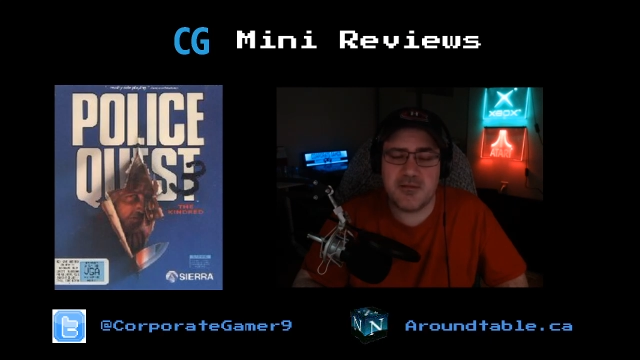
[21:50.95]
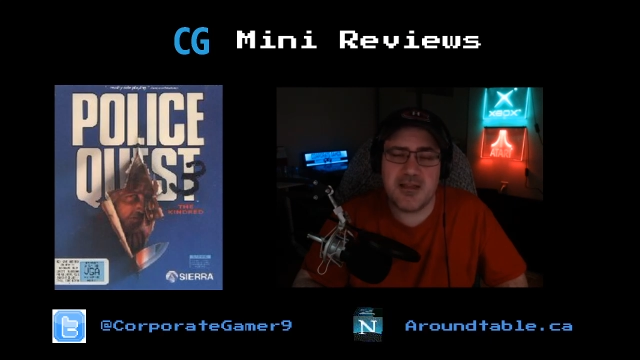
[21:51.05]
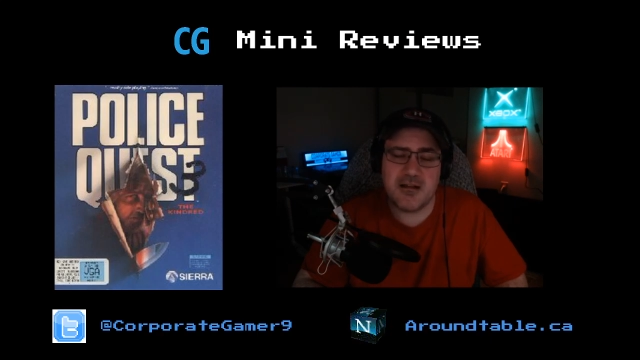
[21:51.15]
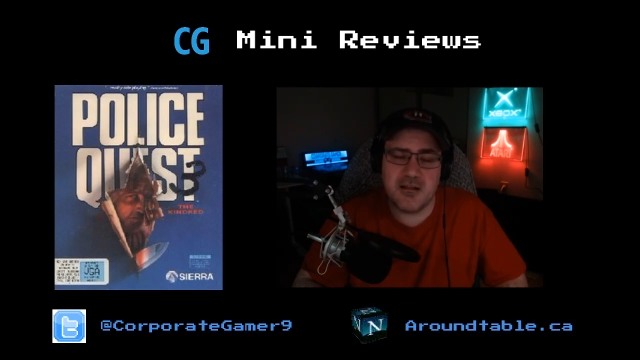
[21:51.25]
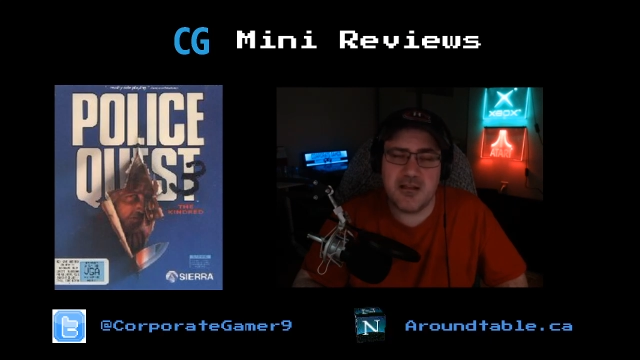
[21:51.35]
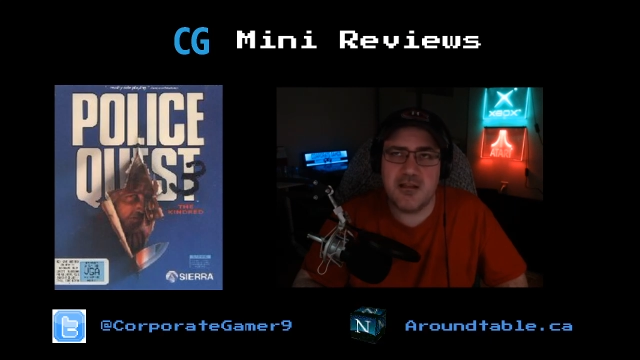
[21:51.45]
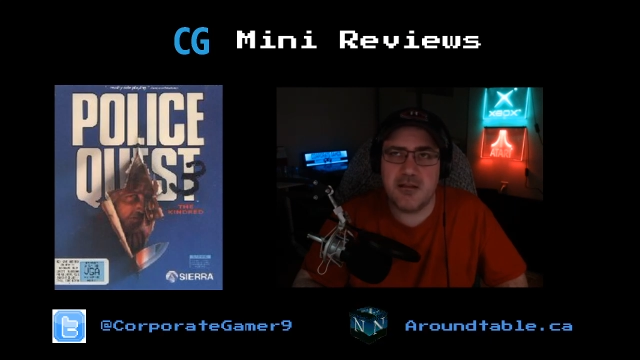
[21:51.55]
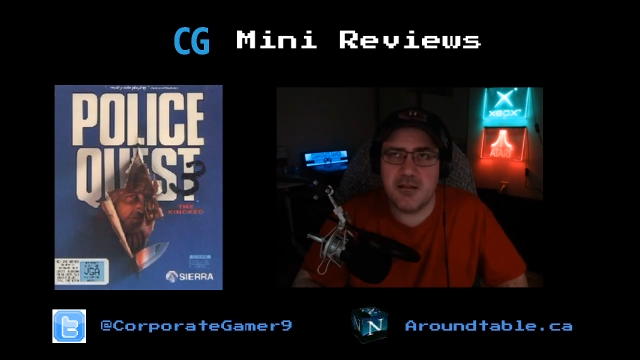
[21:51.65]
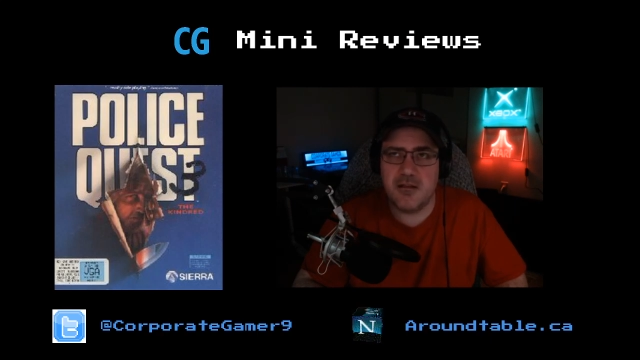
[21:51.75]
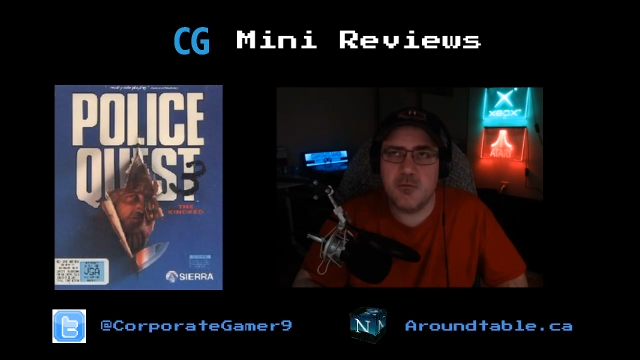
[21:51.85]
Technically,
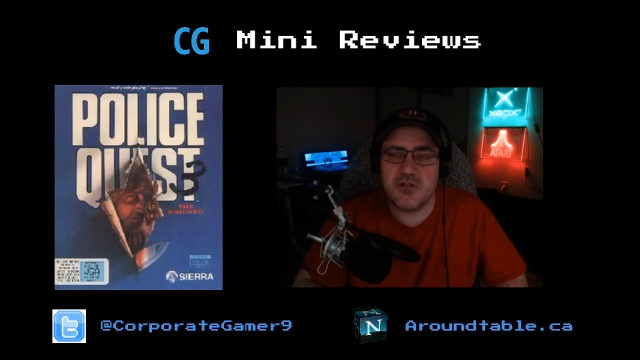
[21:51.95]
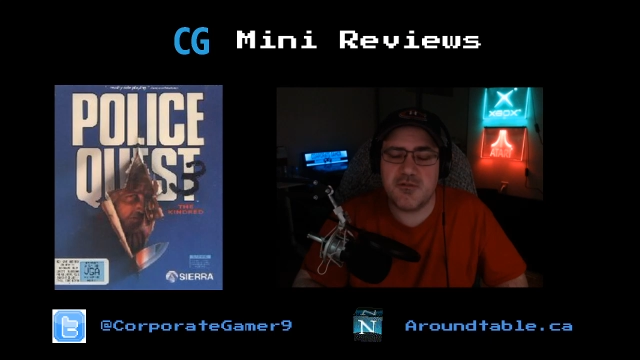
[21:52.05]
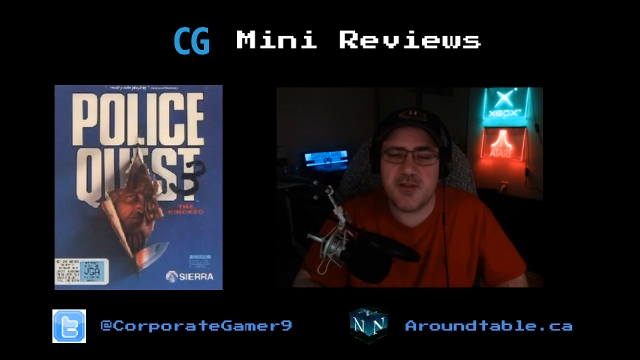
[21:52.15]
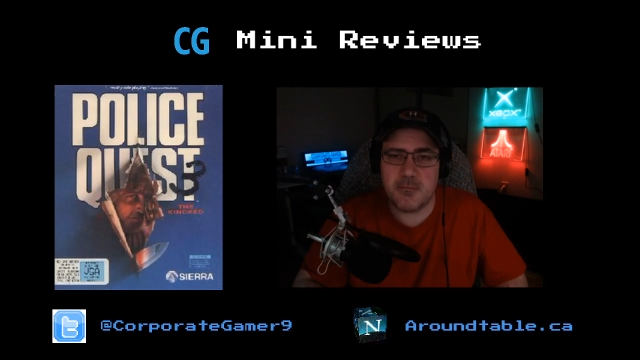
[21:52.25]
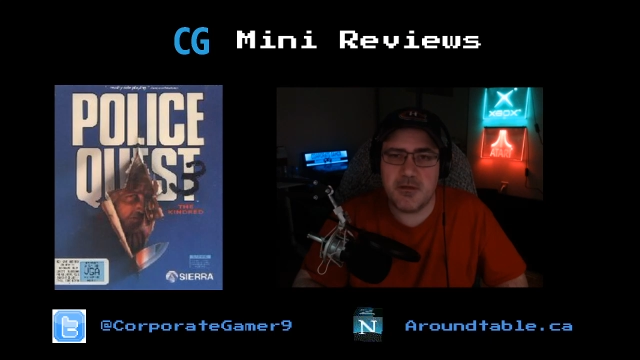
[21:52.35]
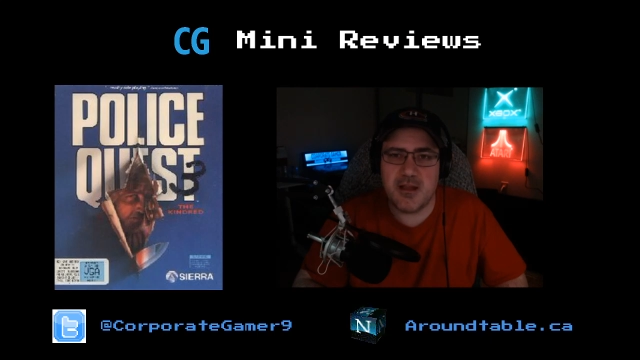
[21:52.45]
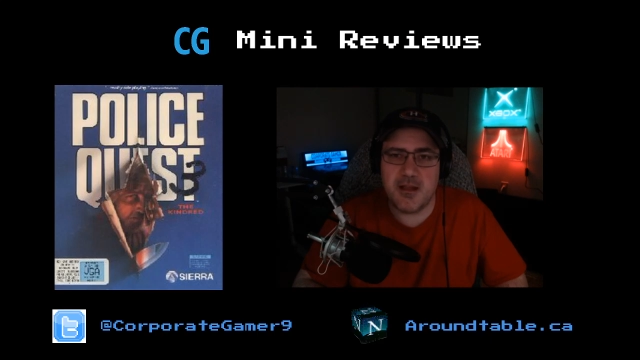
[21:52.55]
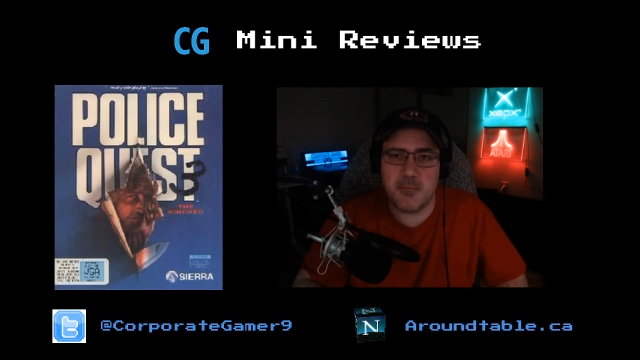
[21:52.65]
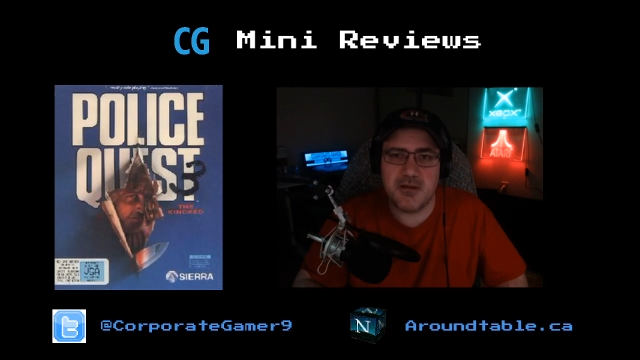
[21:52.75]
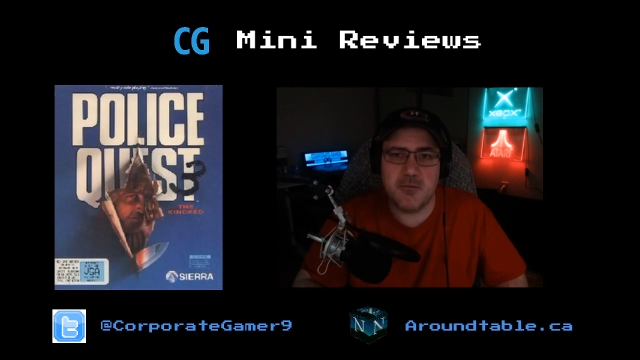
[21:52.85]
he was a family
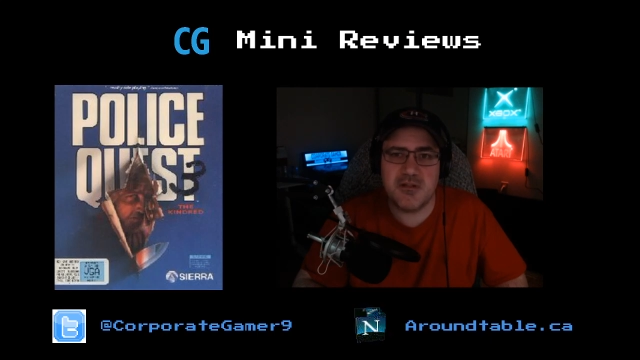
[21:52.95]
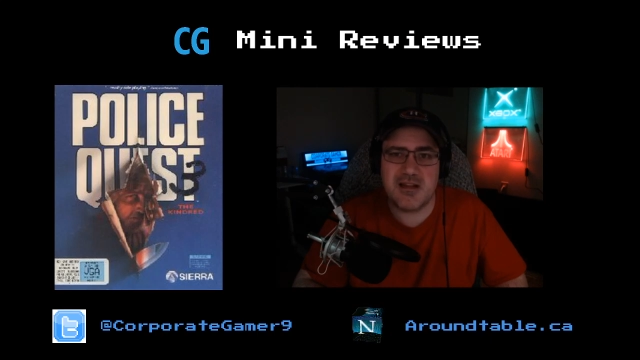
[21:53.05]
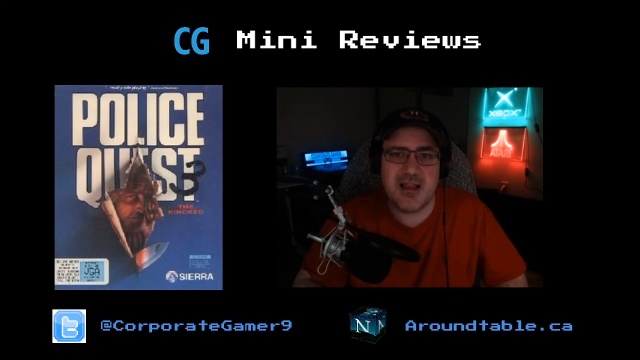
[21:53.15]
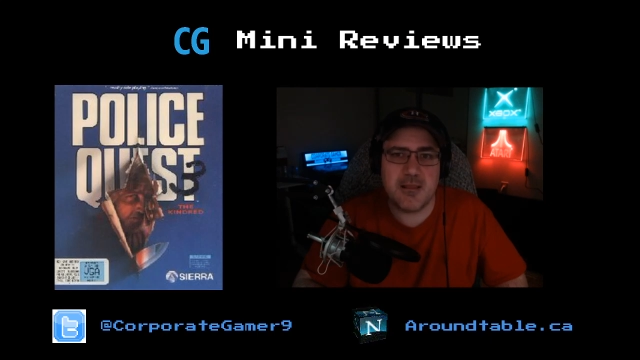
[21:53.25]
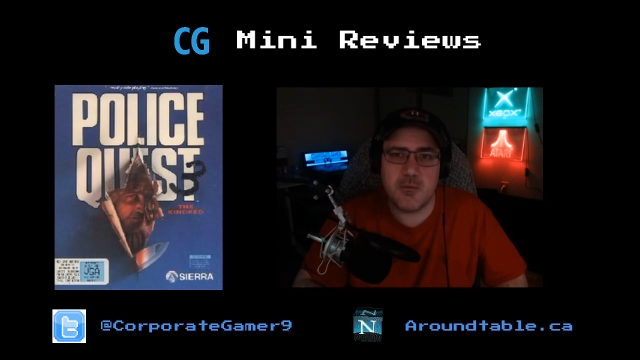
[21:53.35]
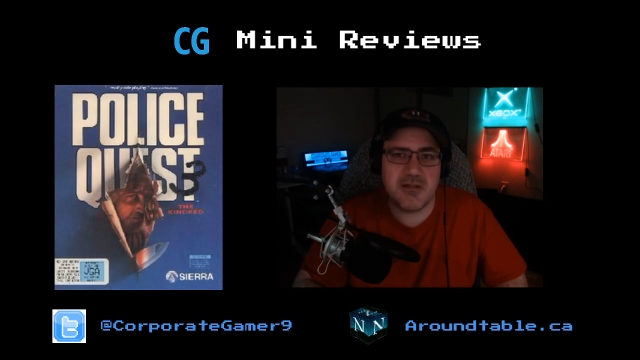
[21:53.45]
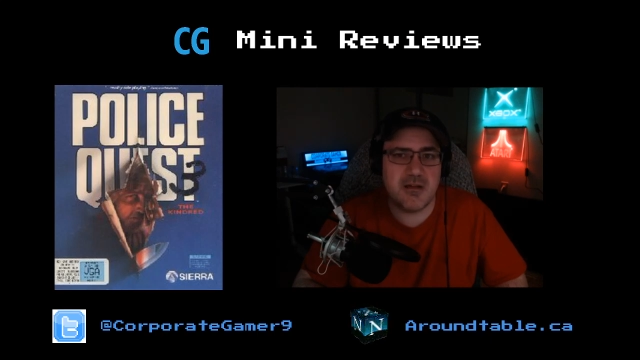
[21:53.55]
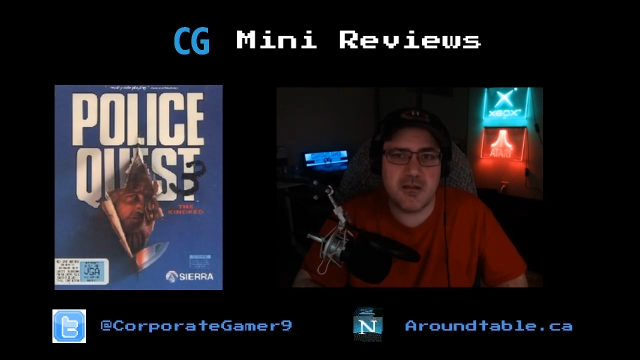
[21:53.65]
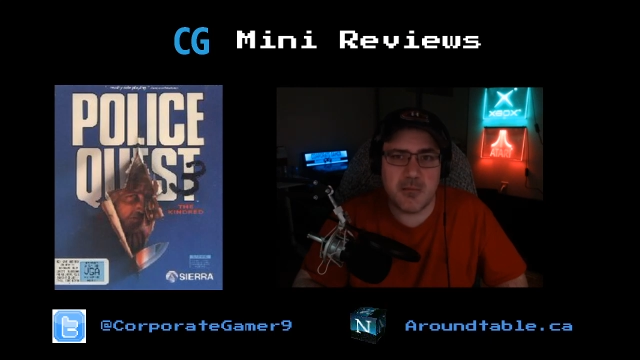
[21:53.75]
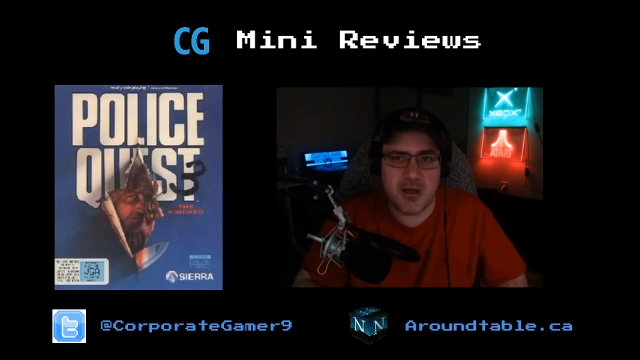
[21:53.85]
guy, but he was a guy that wasn't
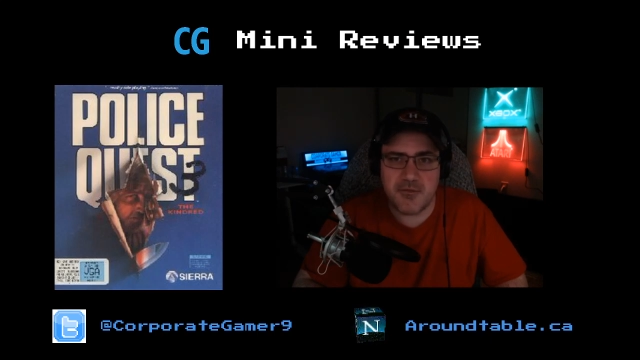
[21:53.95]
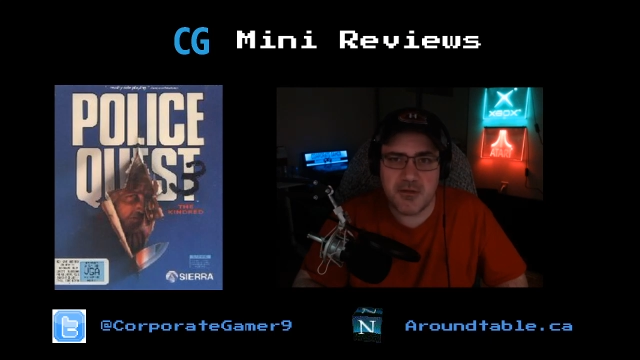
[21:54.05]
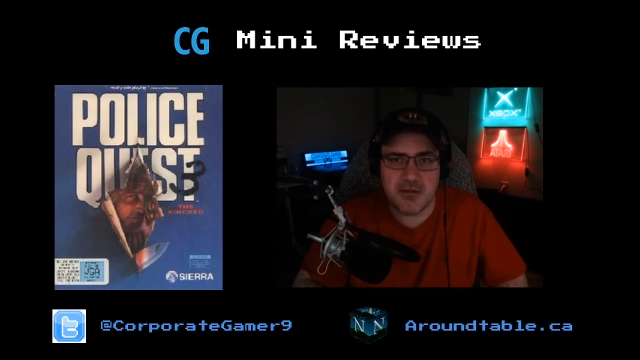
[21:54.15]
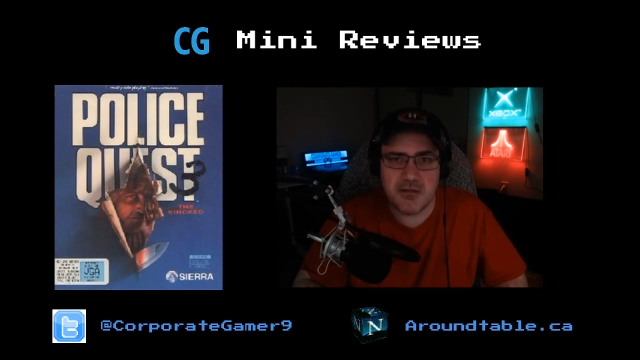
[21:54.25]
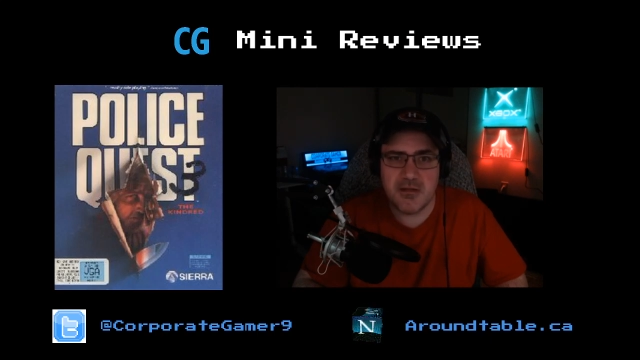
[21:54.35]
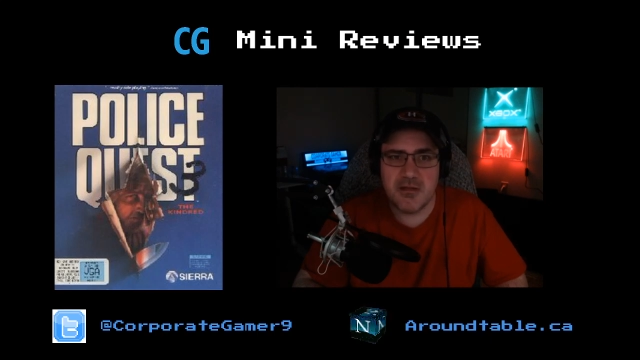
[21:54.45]
in the mafia.